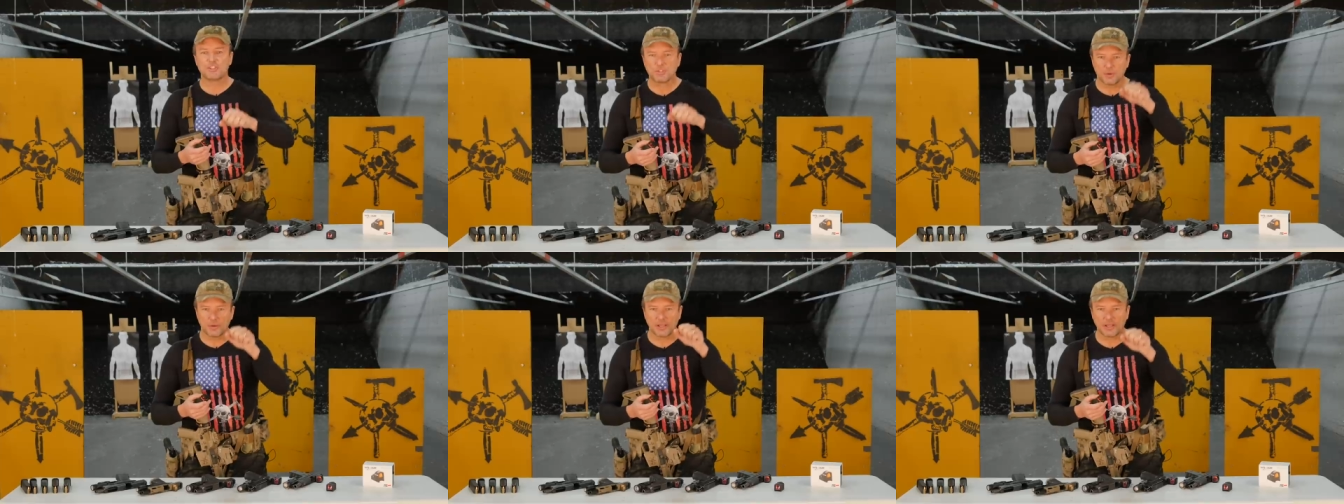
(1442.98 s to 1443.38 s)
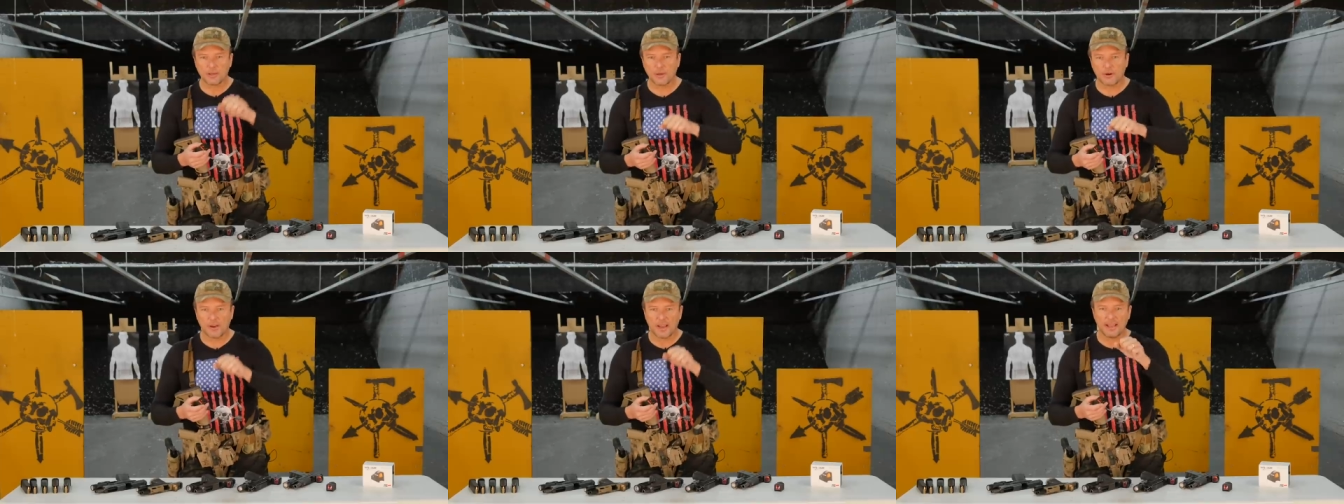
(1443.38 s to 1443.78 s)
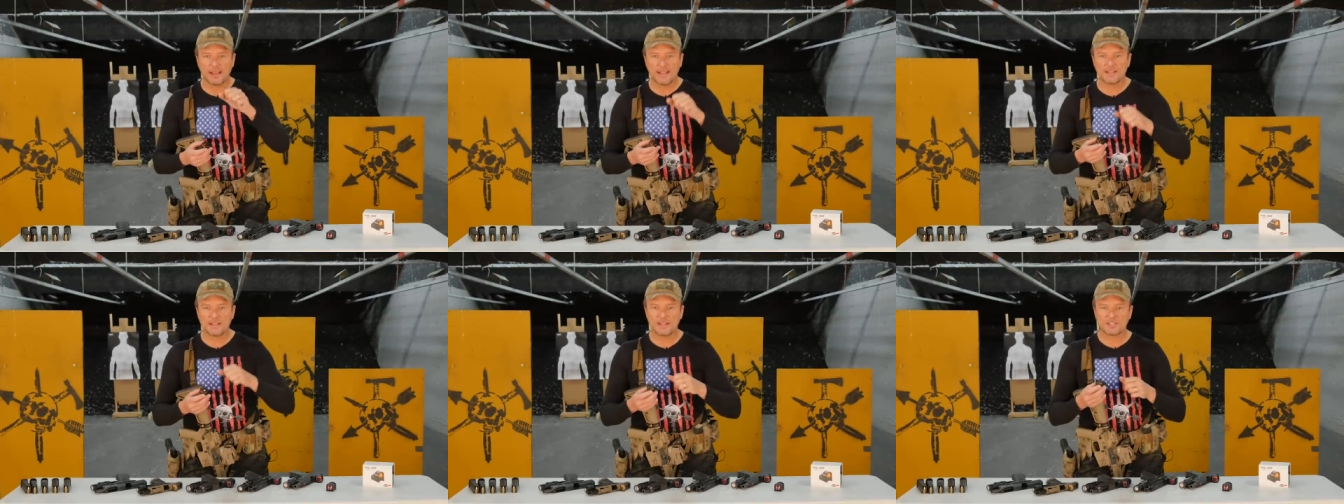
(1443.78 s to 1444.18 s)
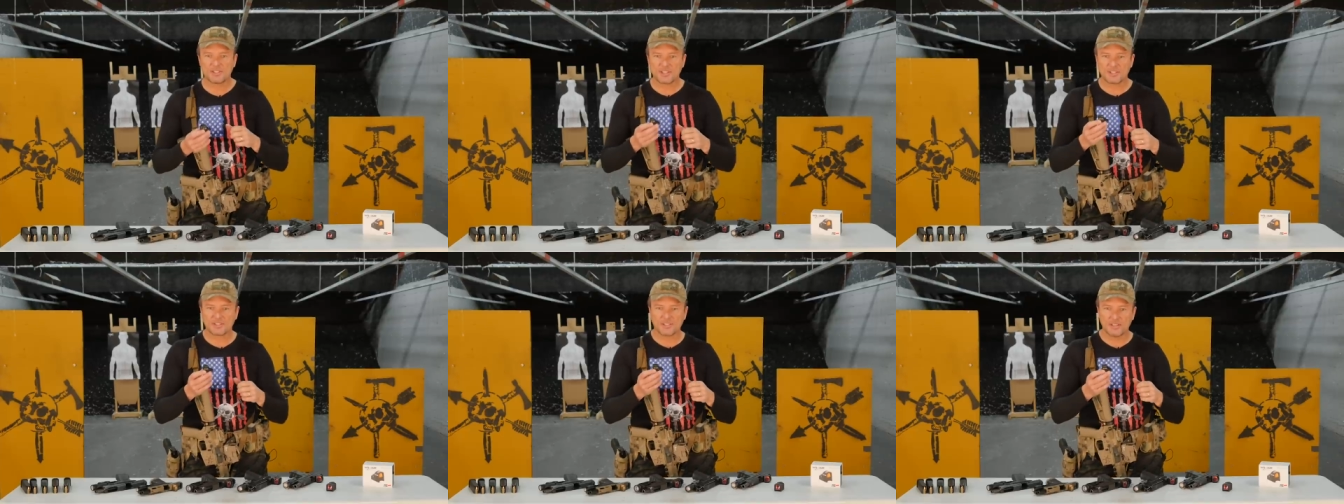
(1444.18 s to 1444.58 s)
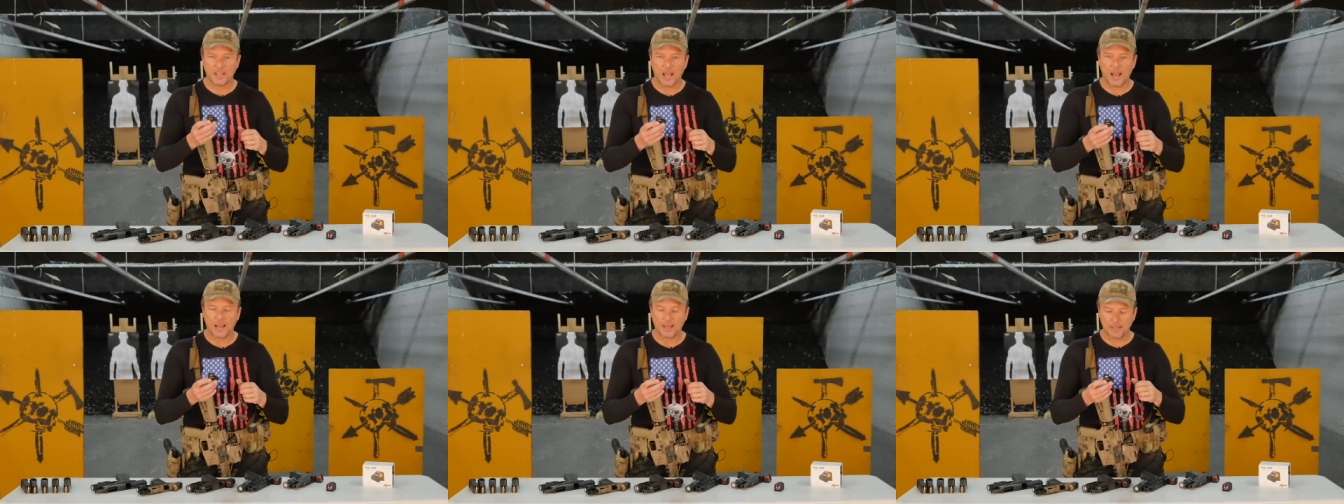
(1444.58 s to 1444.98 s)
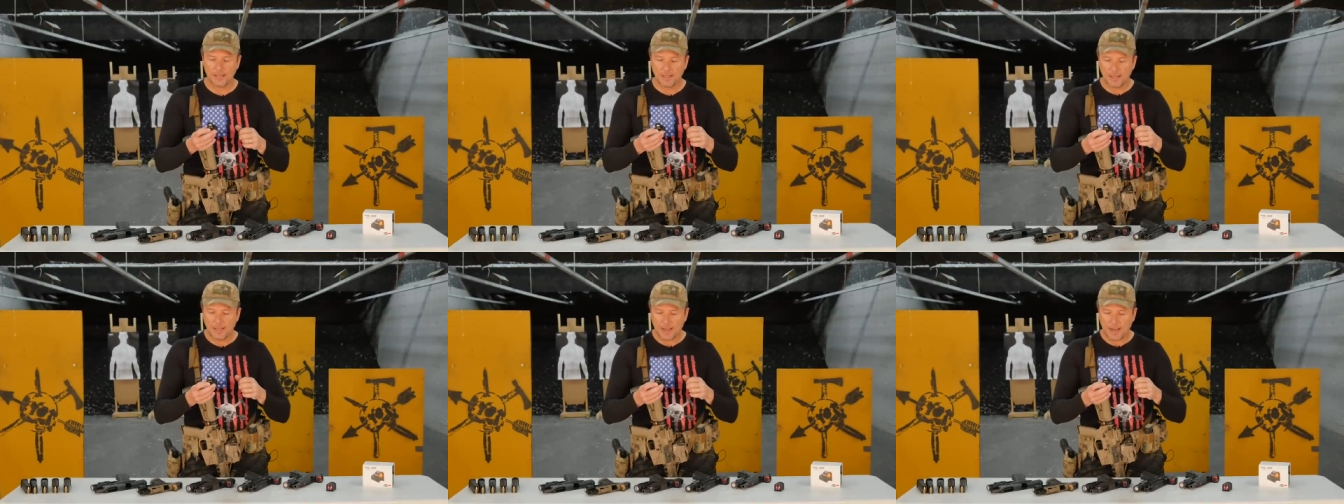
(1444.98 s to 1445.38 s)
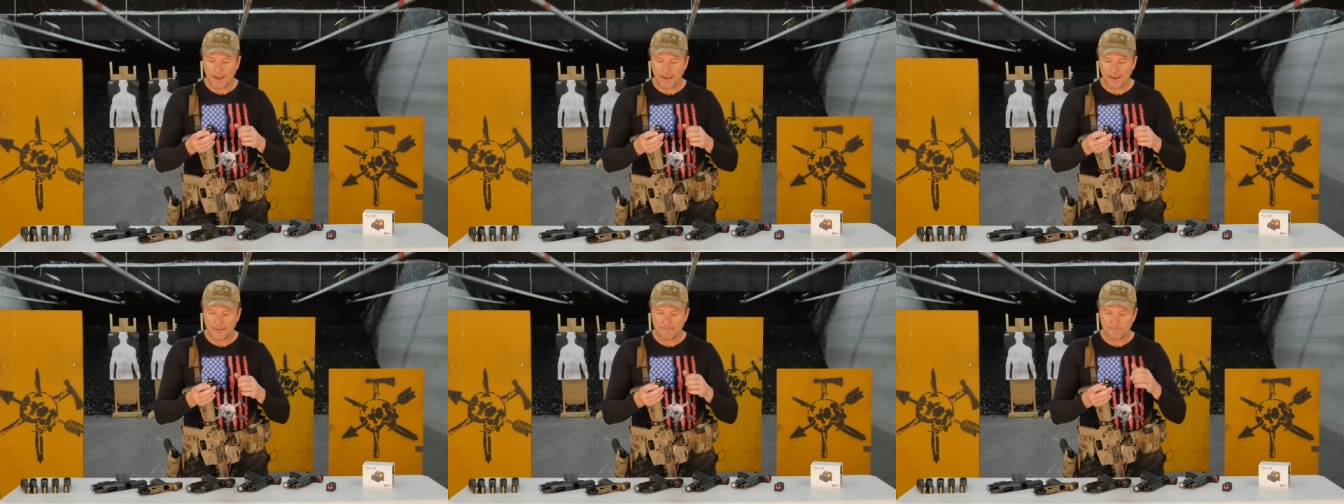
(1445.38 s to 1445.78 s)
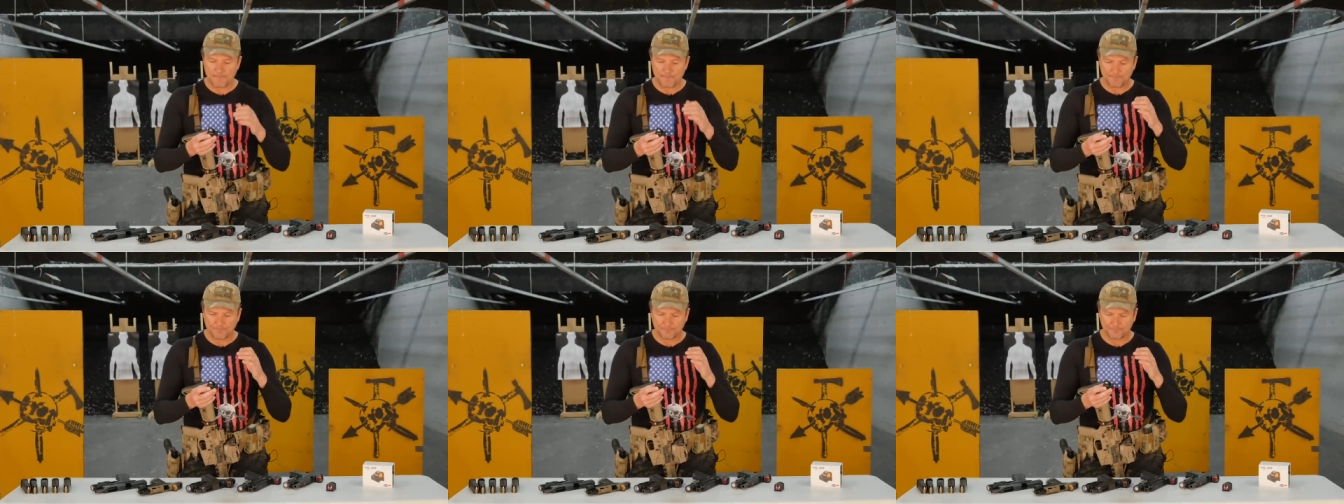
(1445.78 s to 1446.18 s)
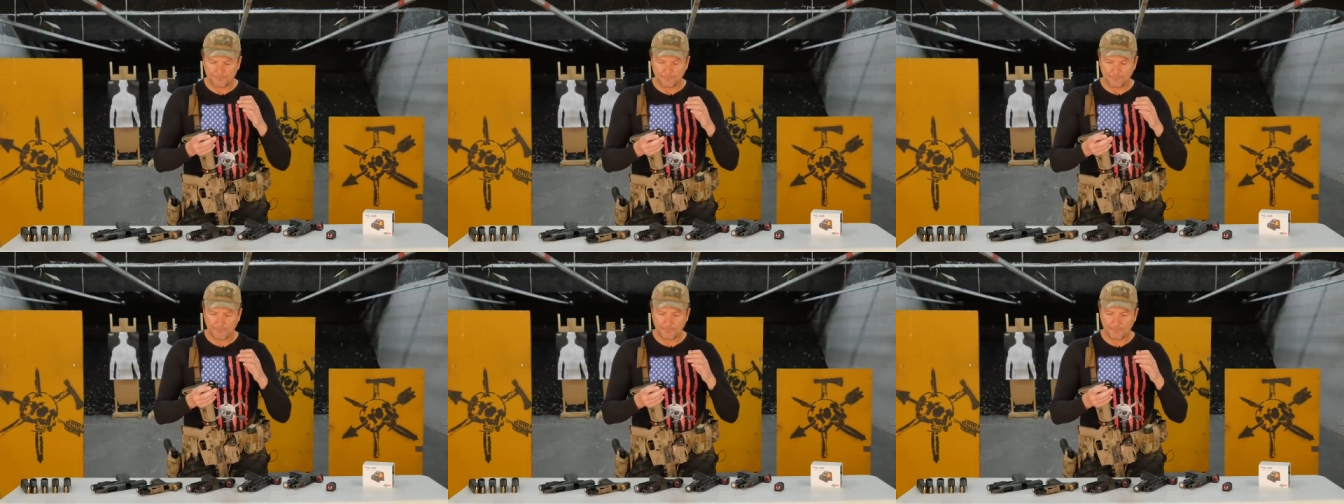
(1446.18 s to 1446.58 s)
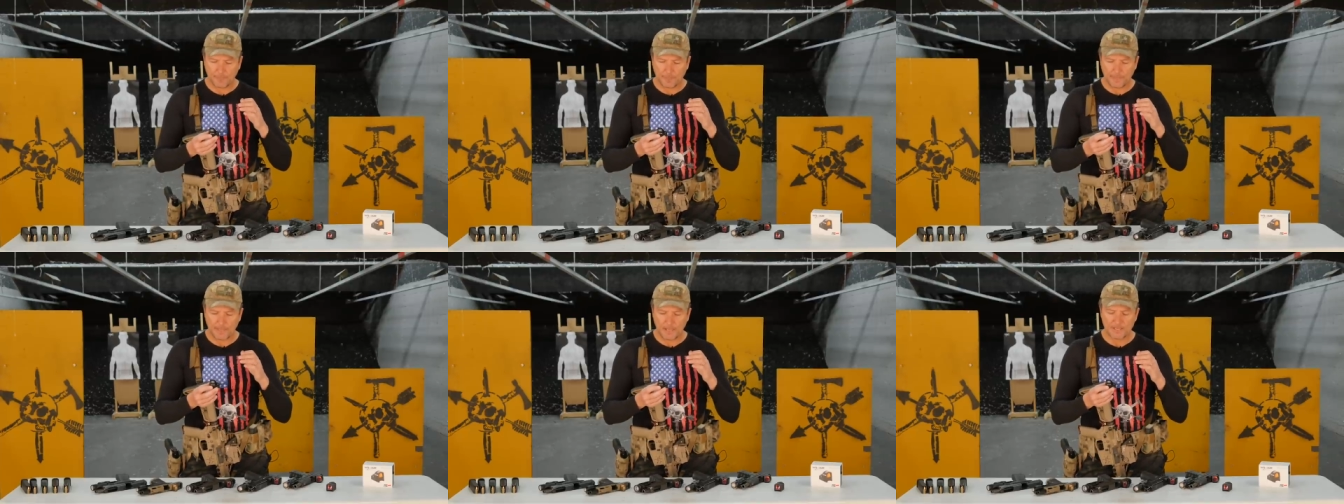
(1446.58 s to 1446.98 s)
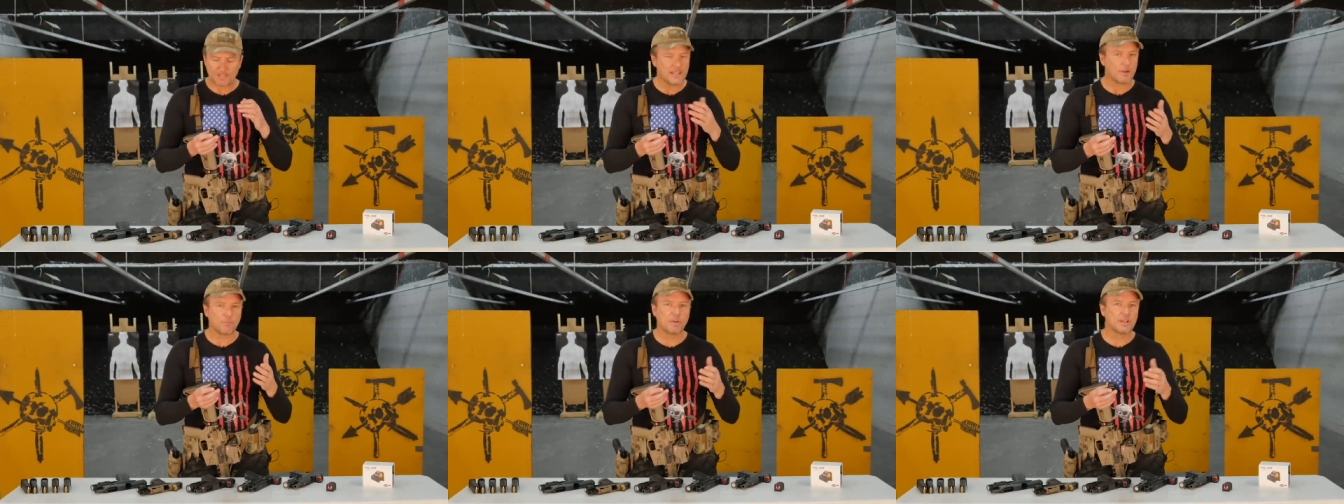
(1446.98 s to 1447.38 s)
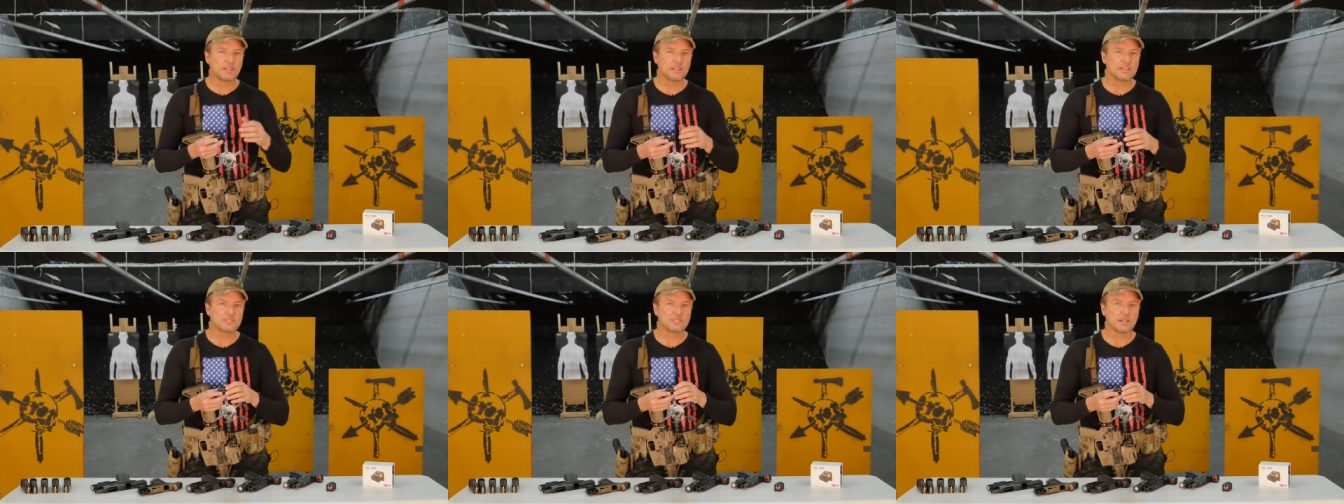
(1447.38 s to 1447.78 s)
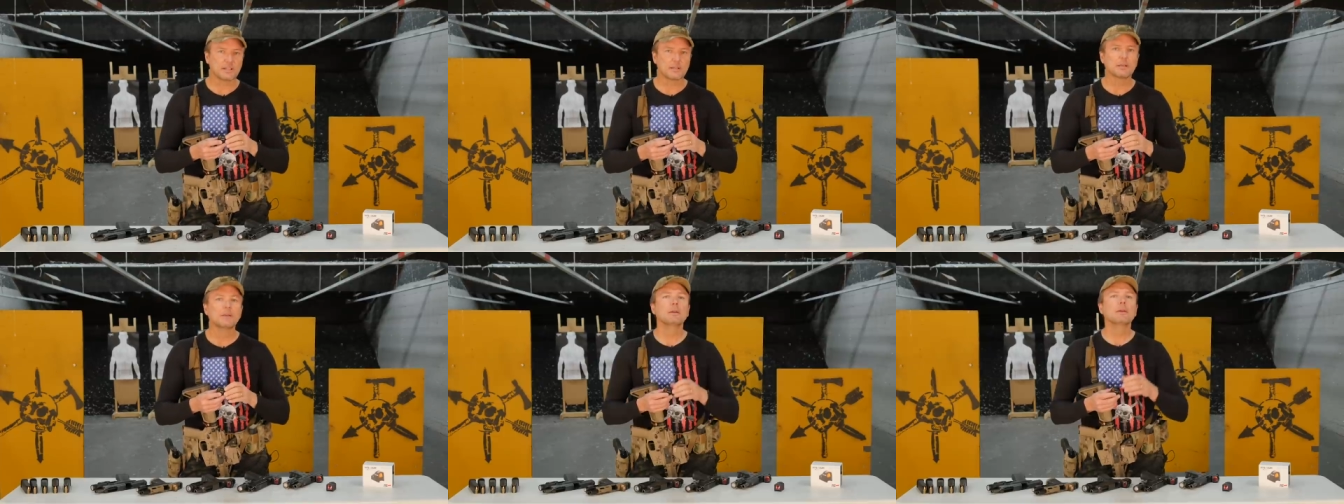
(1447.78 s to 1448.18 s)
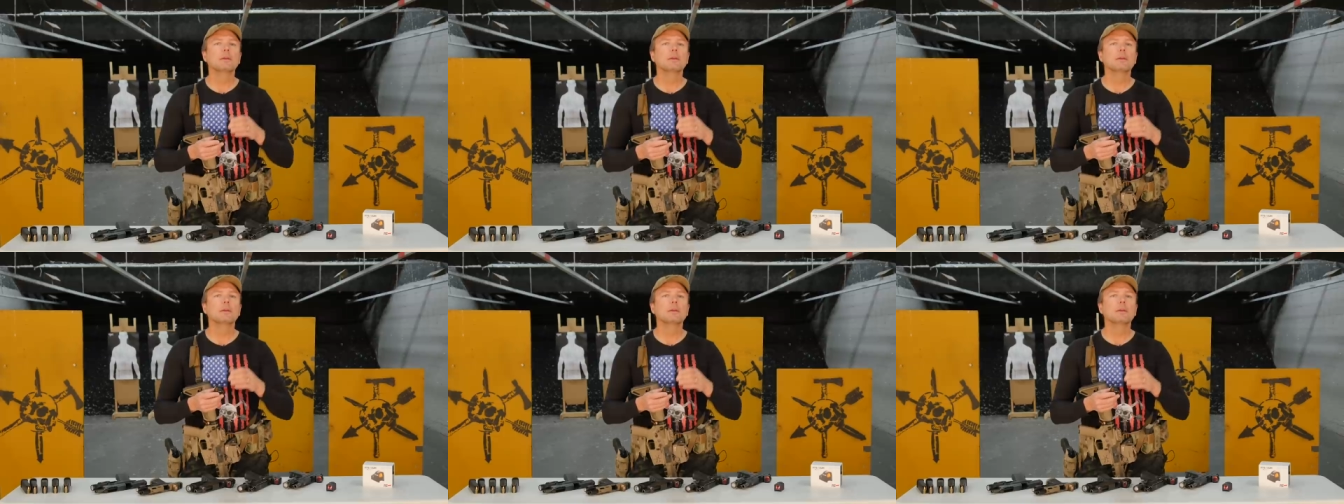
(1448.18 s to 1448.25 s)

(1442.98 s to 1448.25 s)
shooting, all right? It, it's just not. Um, it's not realistic.